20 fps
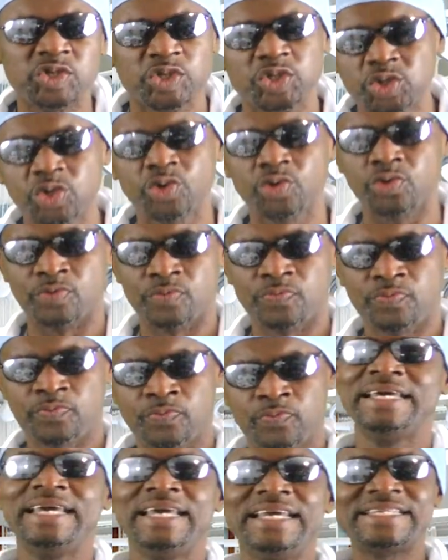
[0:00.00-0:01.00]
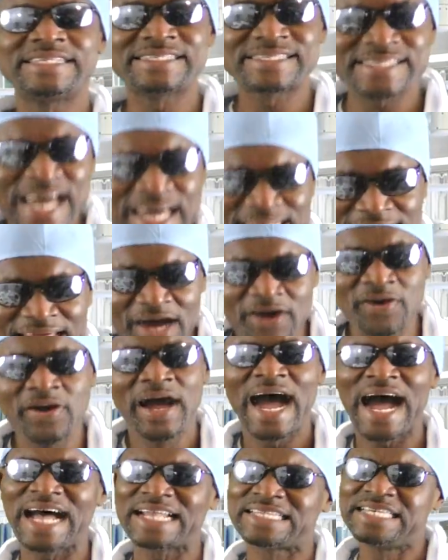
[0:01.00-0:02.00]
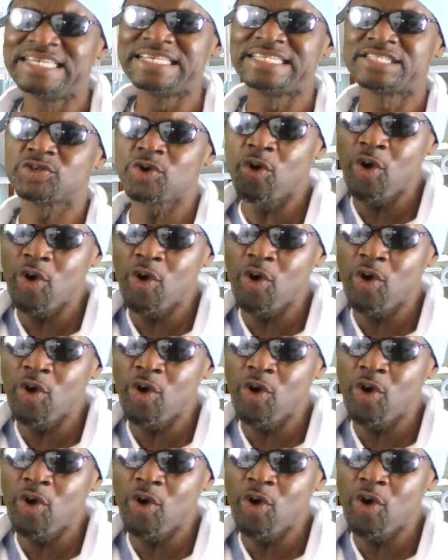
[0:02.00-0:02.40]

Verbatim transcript: to do. He sat down at his